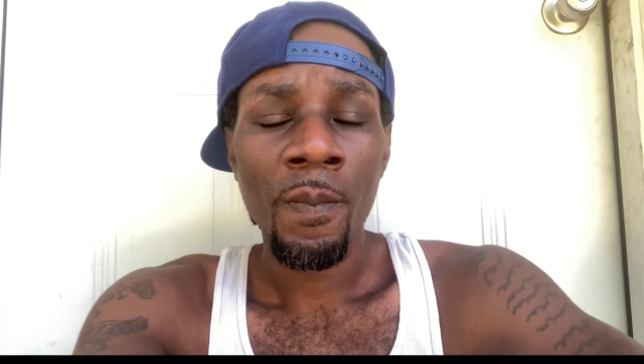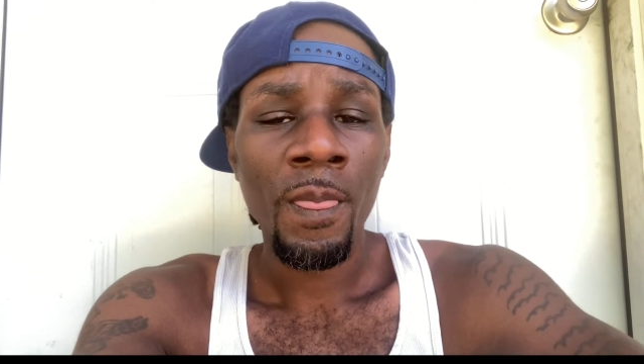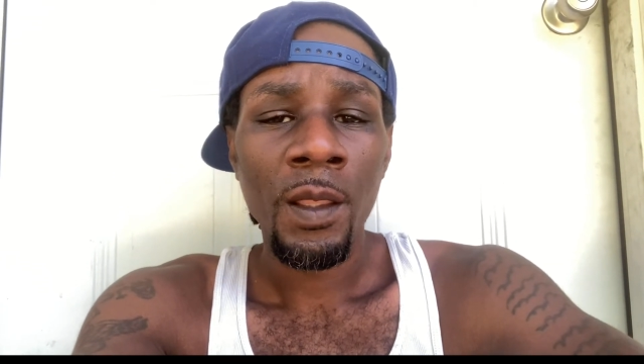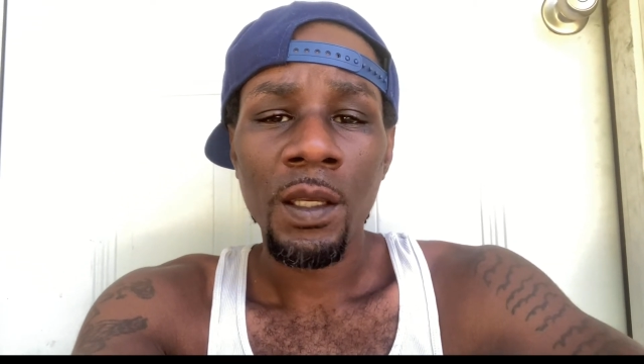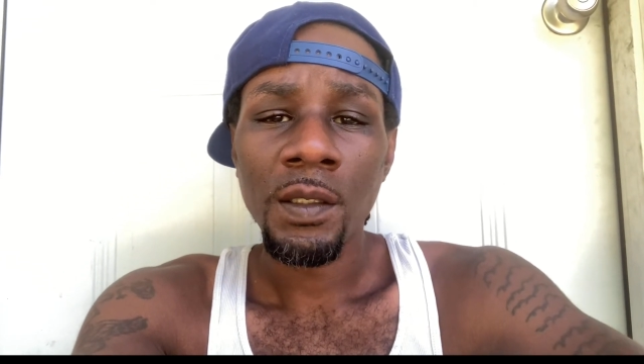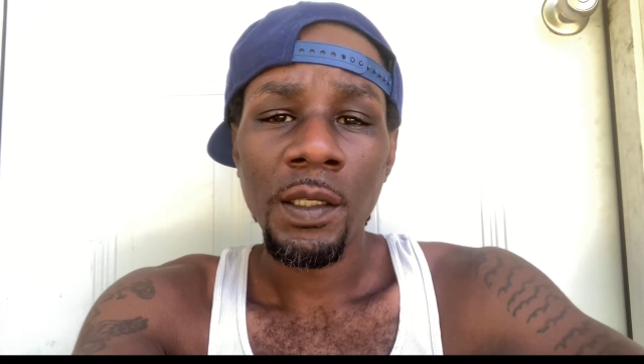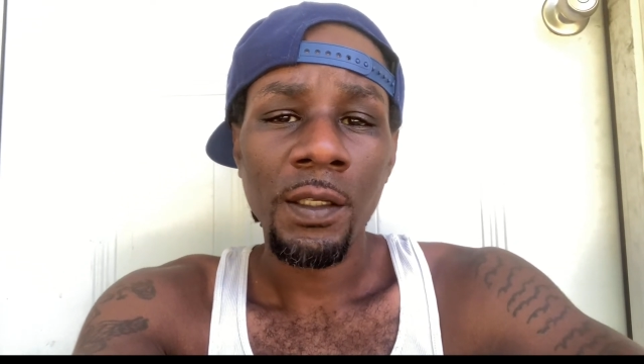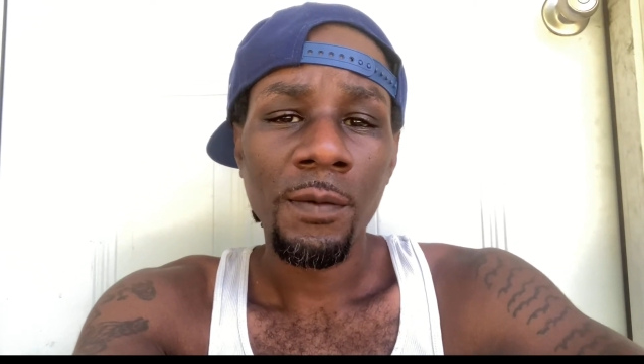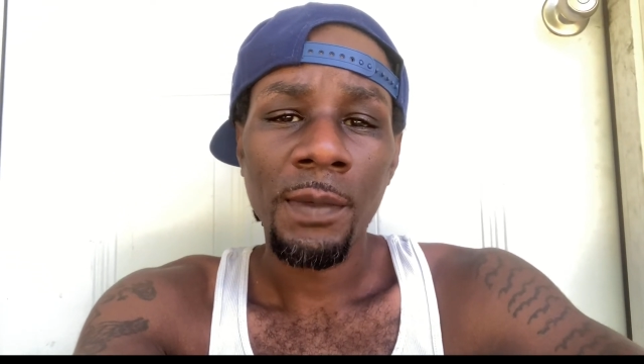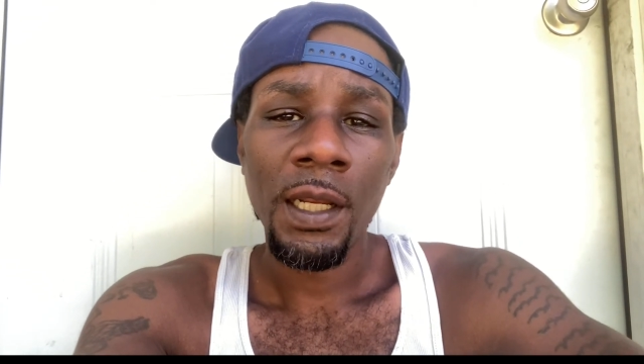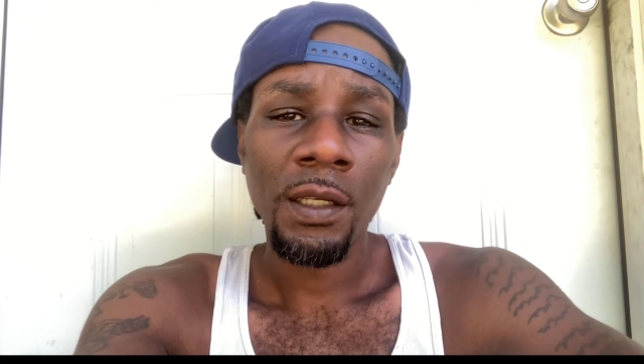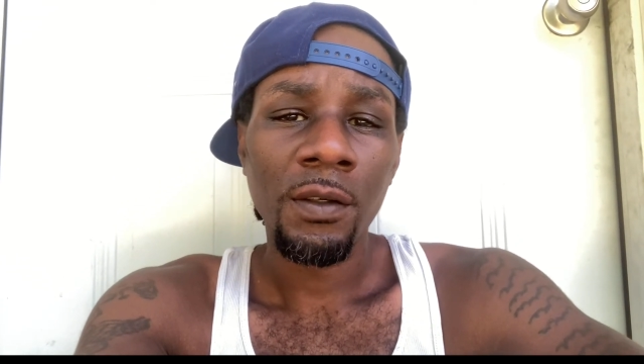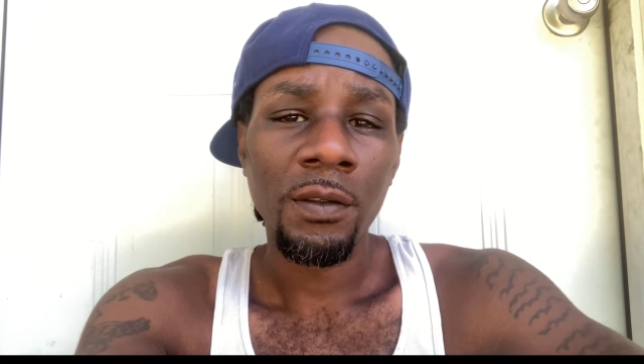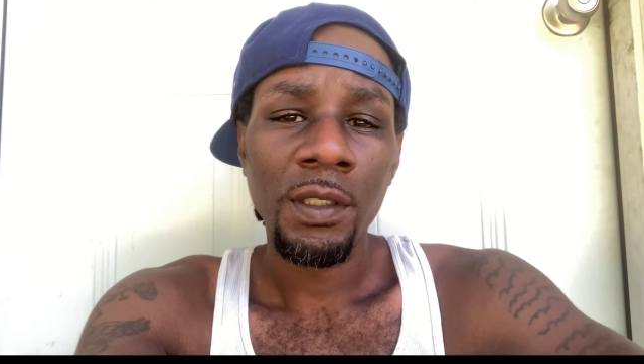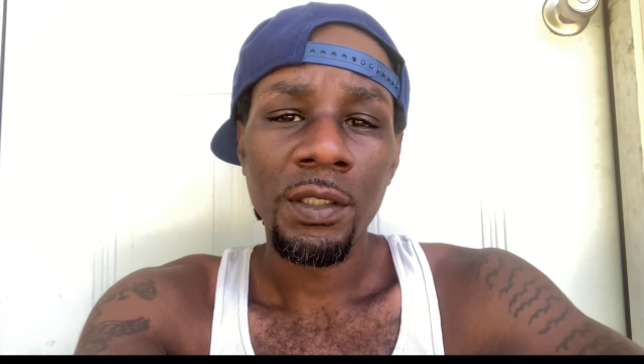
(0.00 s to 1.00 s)
Because ain't nobody
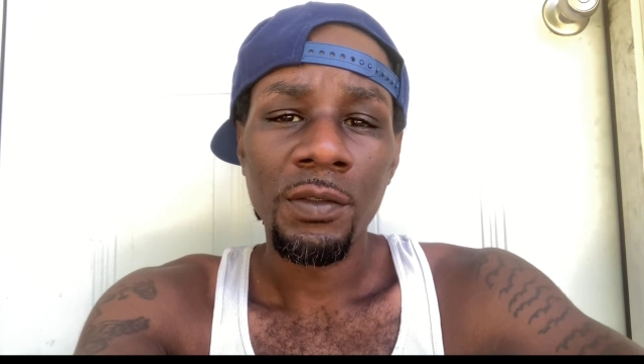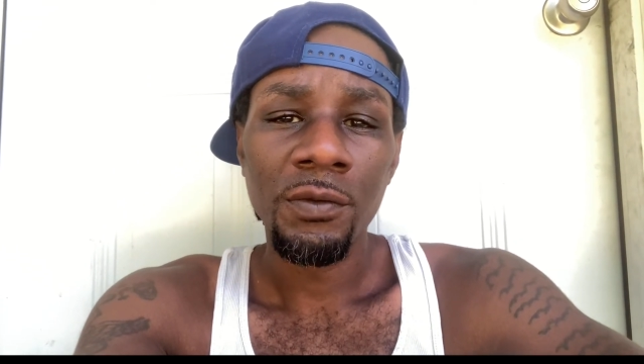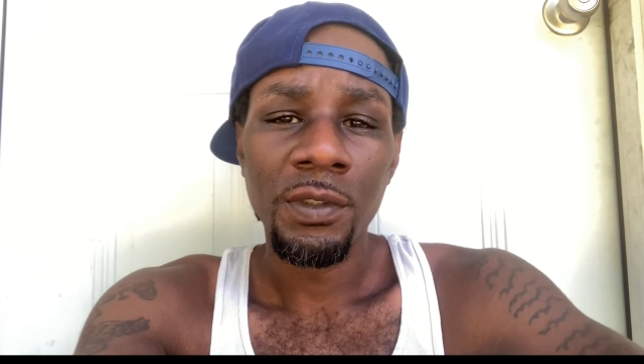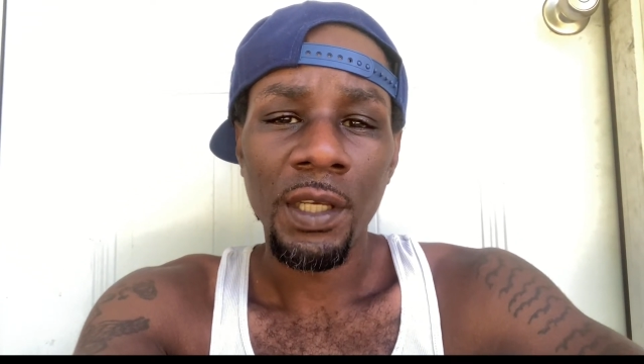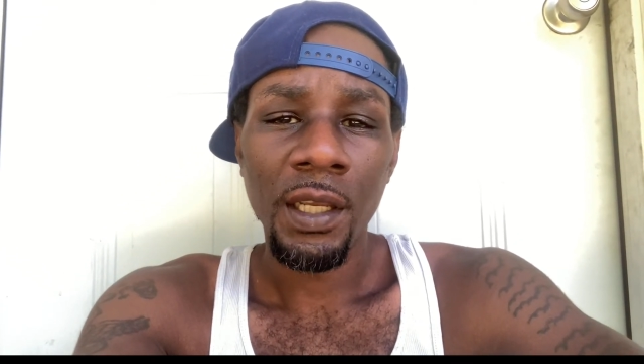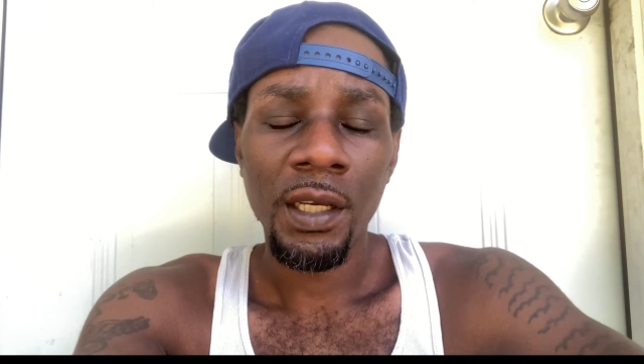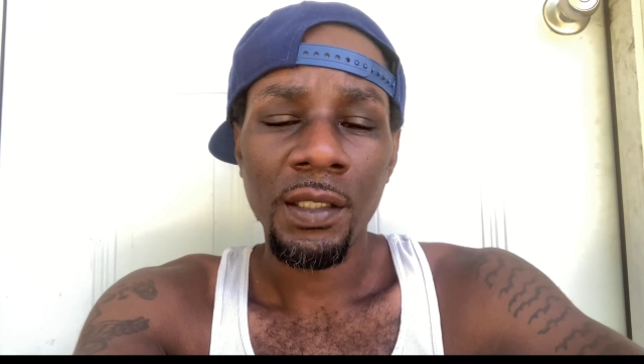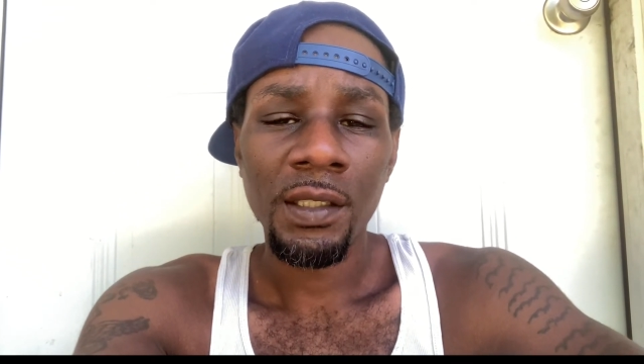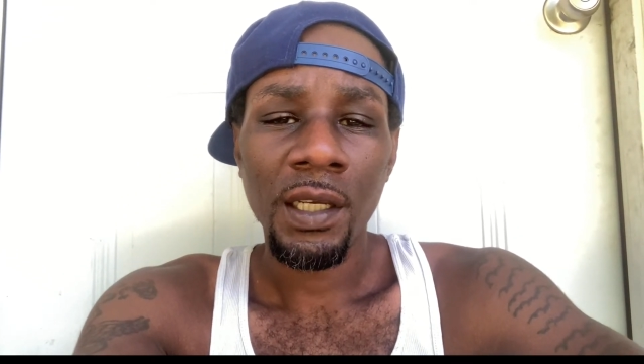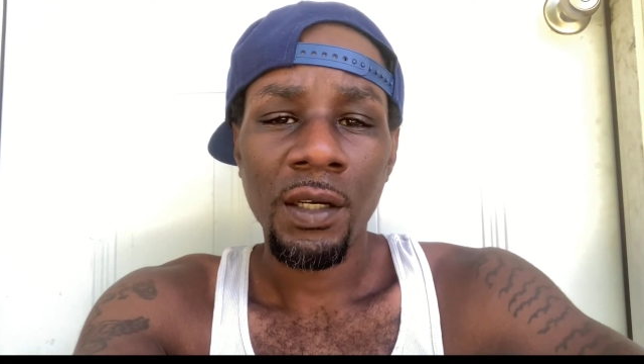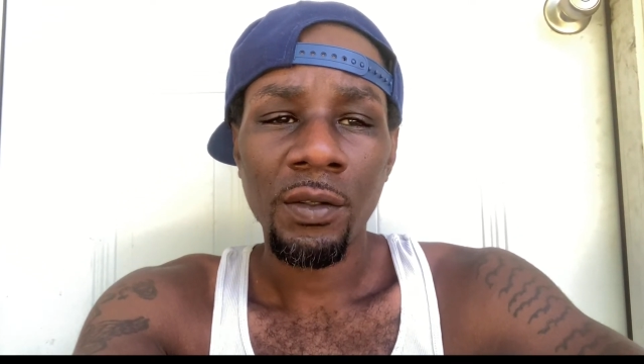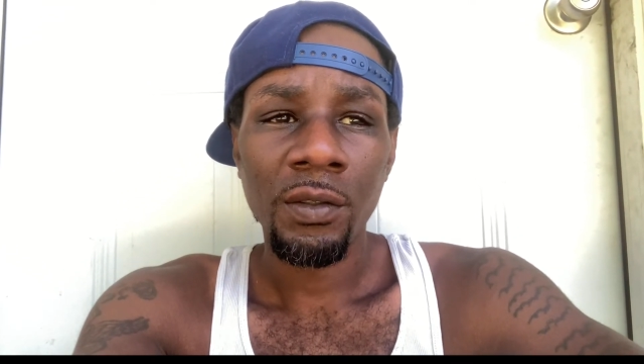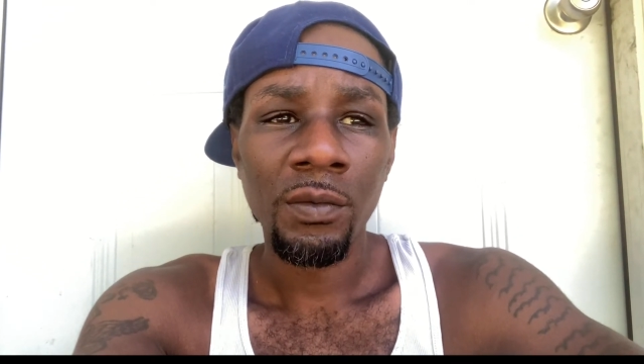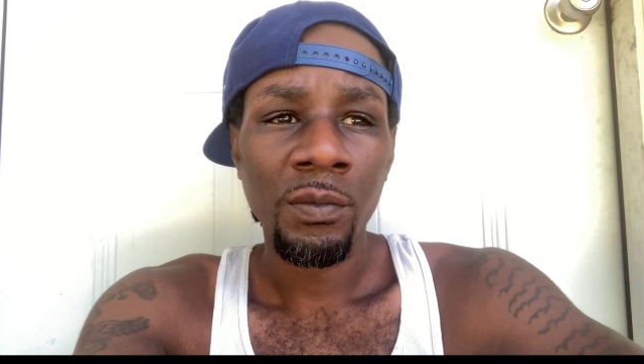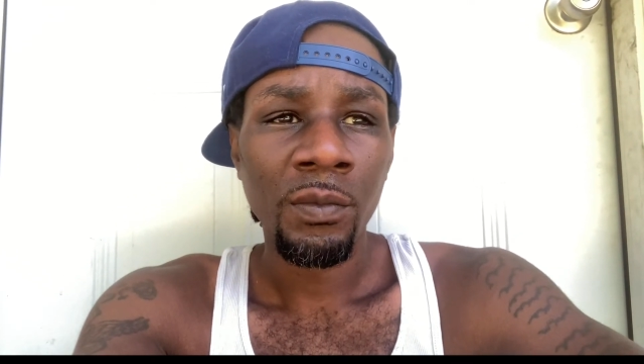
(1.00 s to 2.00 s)
going to let you down
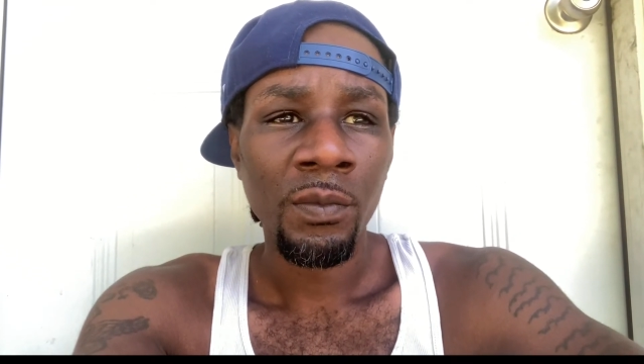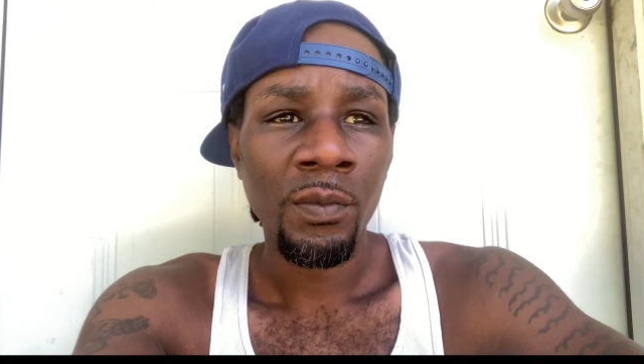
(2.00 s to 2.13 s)
talk them